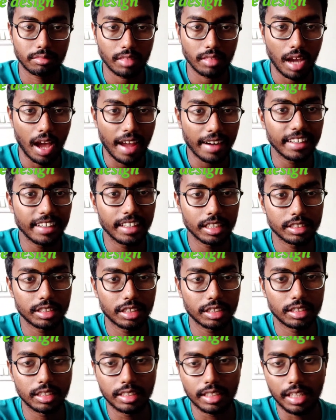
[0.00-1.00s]
architecture
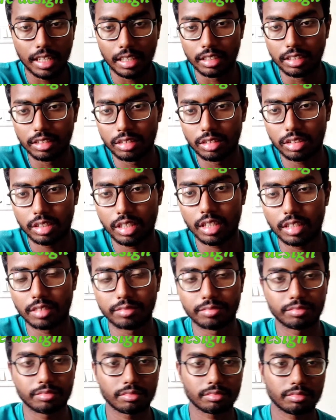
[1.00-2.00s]
design. Okay,
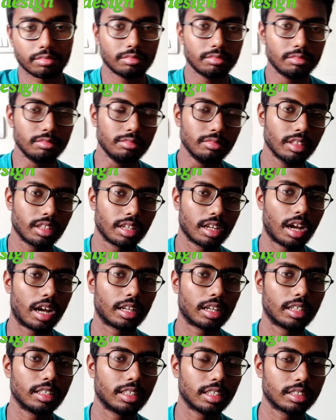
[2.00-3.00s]

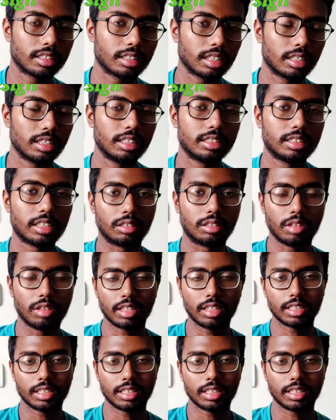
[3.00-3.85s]
architecture design. What is